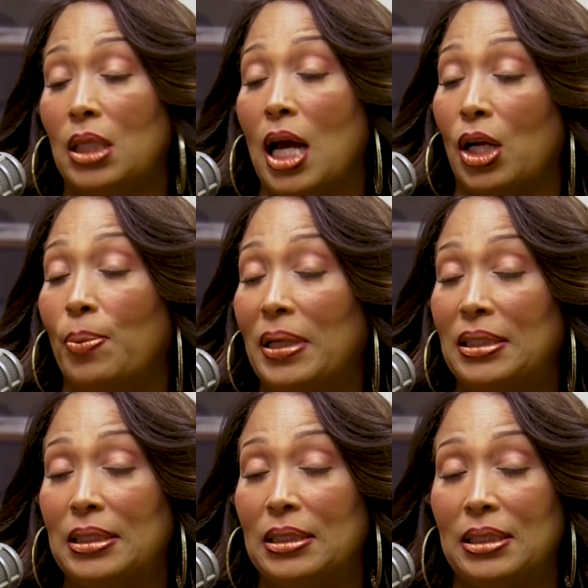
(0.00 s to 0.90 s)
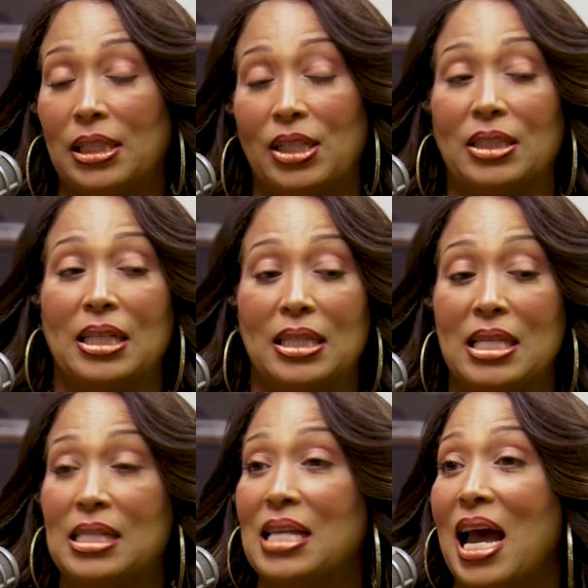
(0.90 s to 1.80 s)
I go back downstairs, get
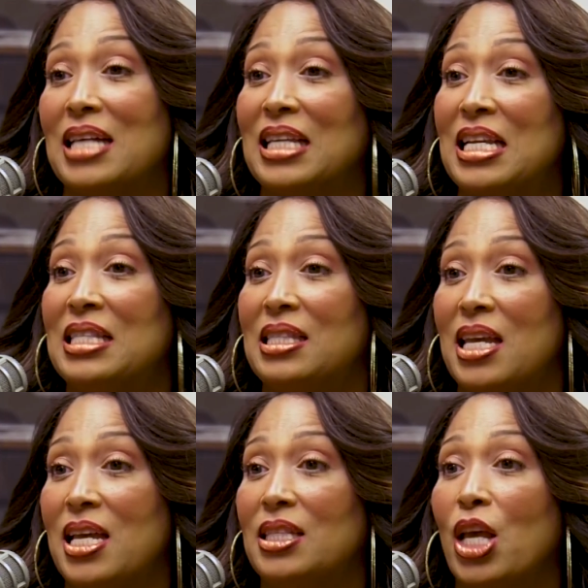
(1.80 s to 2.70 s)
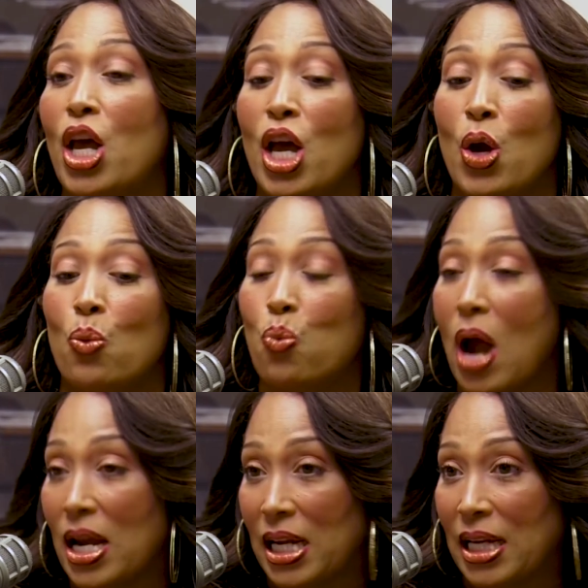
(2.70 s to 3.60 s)
these size, and it says,
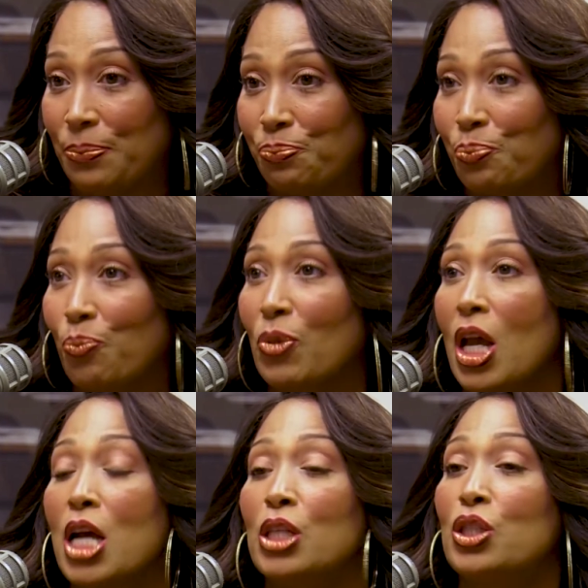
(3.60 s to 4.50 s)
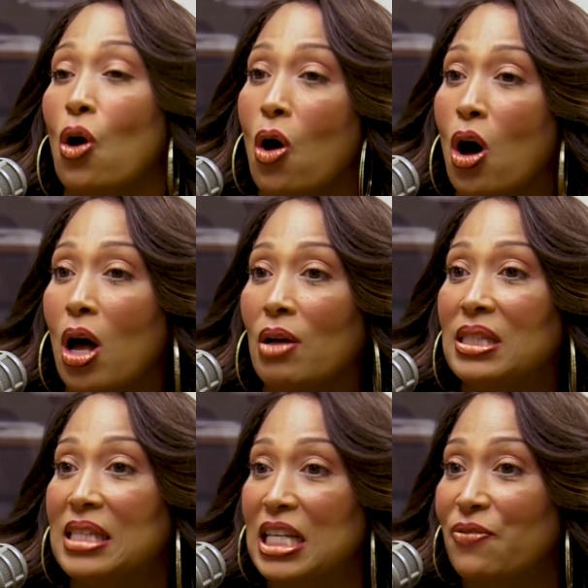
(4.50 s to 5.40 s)
Ronnie, tall,
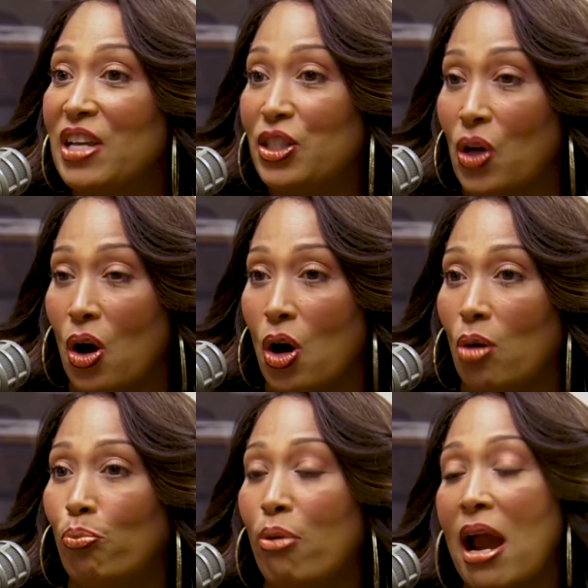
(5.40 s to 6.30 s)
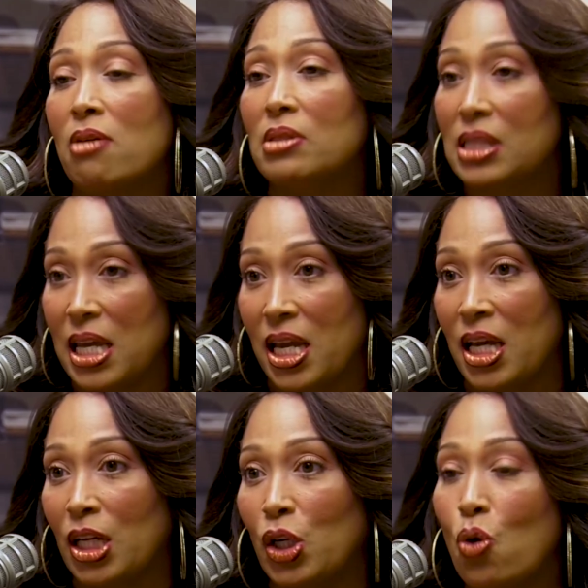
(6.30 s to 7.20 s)
6 feet tall, brown
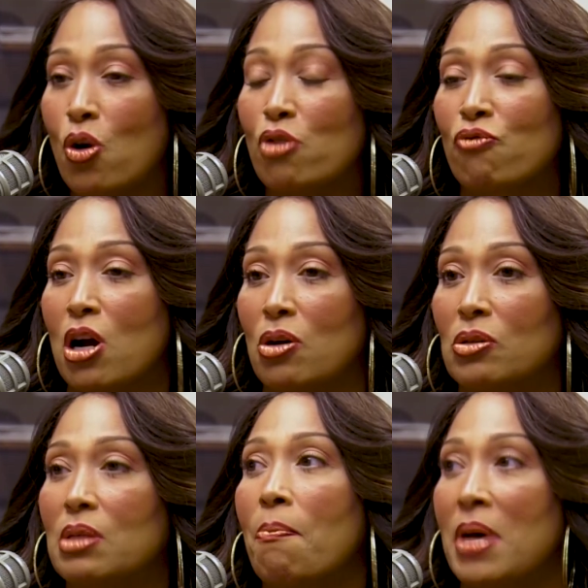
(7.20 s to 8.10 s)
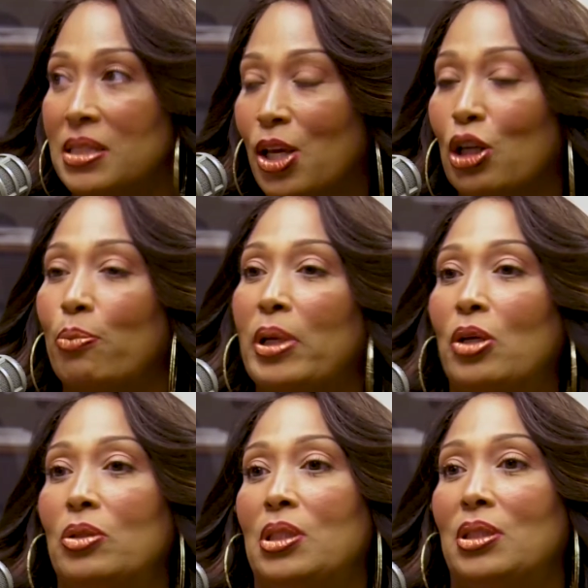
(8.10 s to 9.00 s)
skin, cornrows, muscular
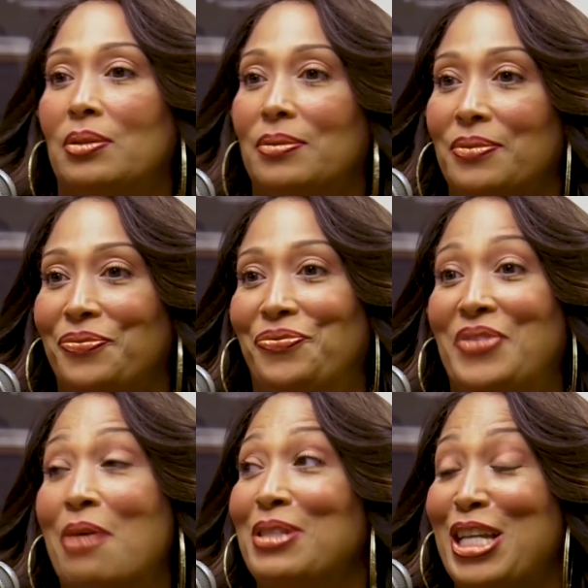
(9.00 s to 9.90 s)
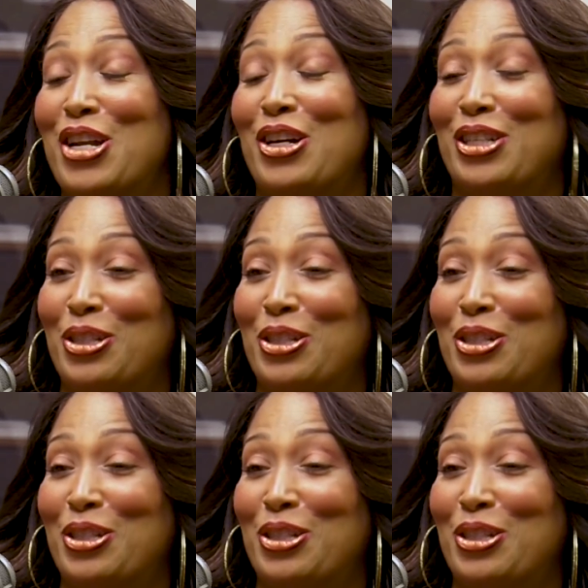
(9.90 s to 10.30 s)
build. That was the character